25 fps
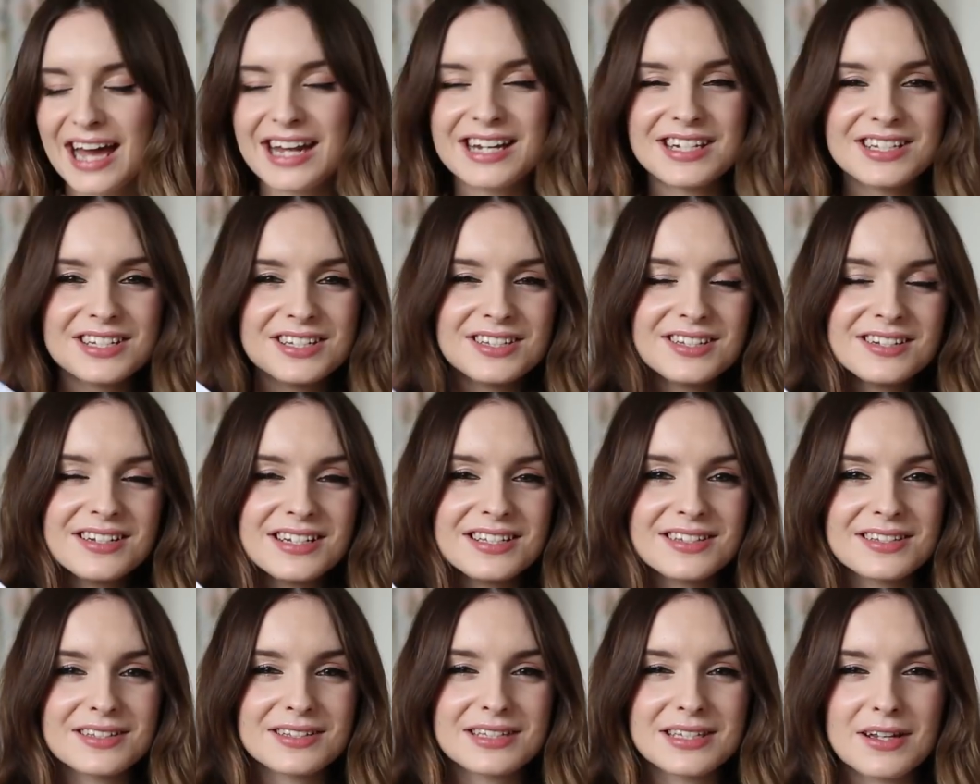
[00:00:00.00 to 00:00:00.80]
And it's just
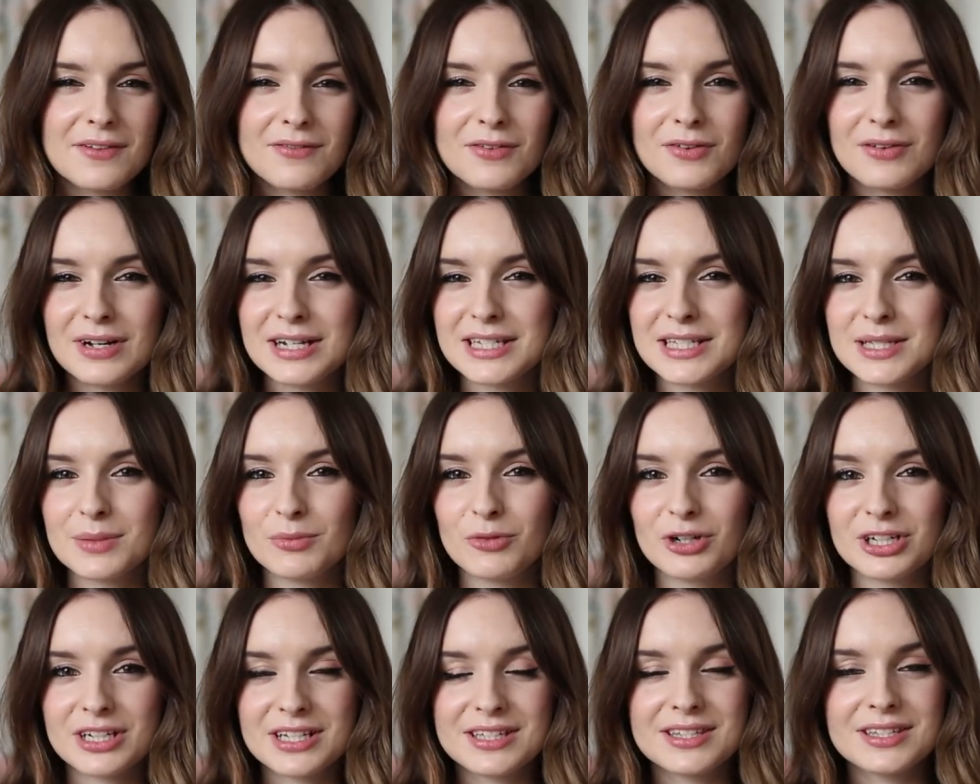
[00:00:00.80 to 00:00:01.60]
nice because it's never really
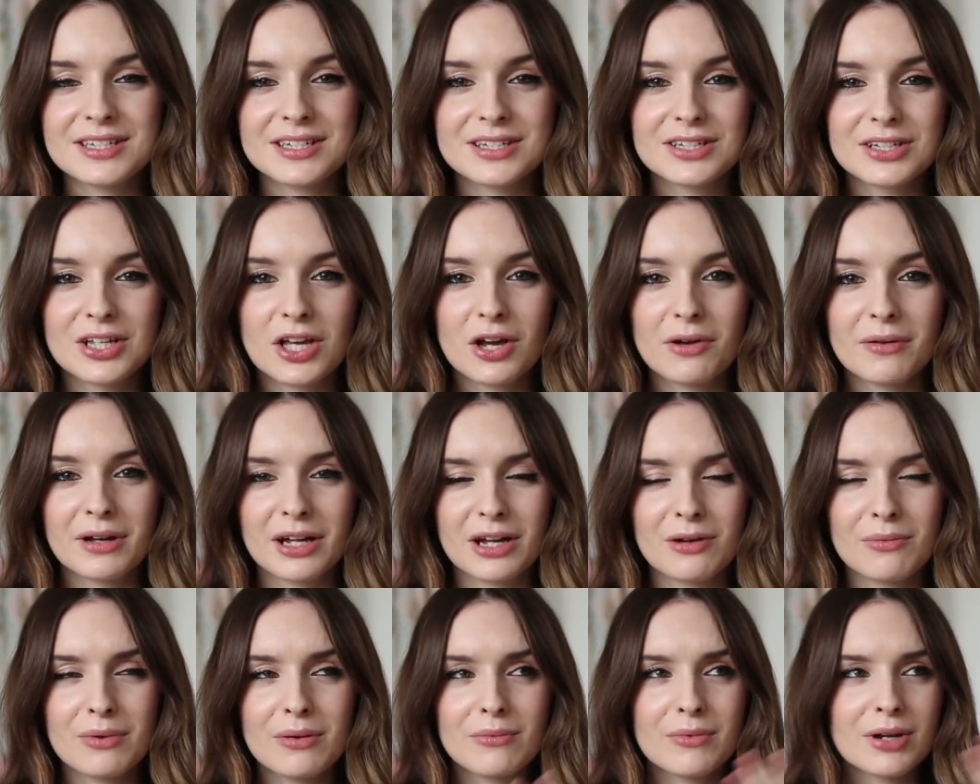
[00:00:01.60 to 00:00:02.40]
somewhere I considered
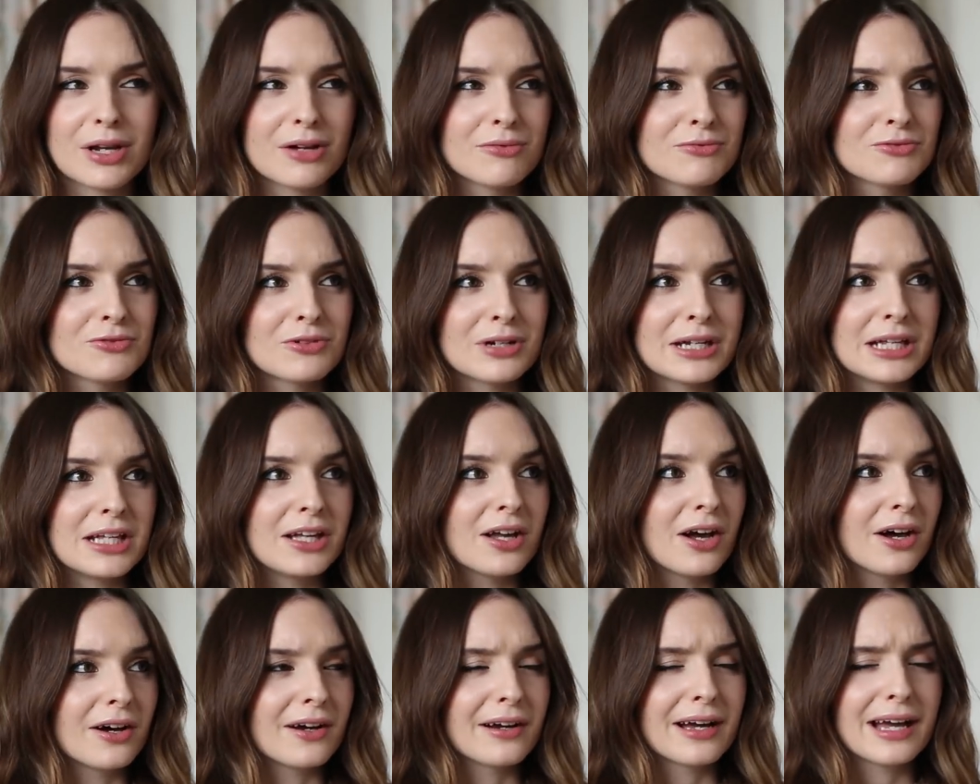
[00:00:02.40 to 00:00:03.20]
going. I went when I was really
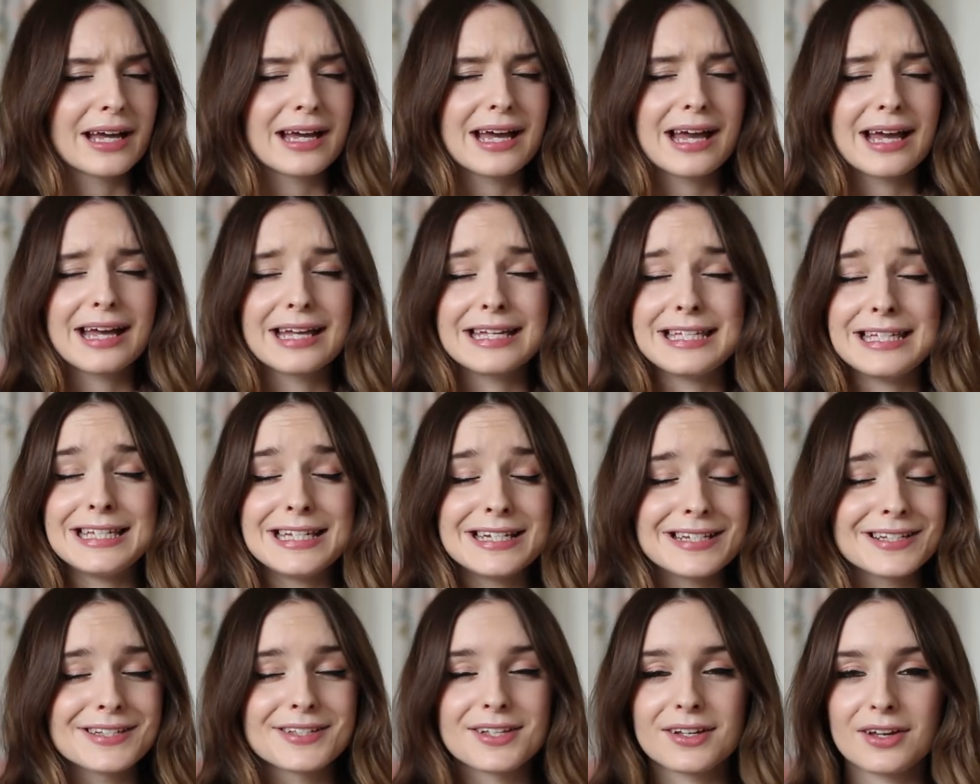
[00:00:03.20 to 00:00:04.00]
young,
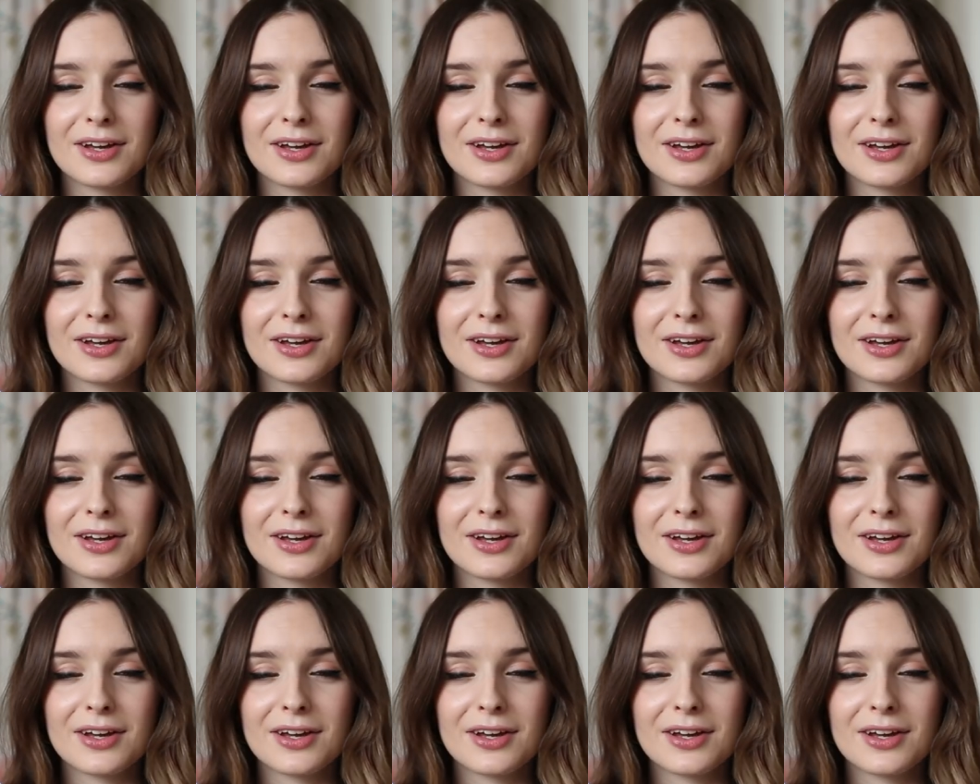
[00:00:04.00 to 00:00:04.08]
years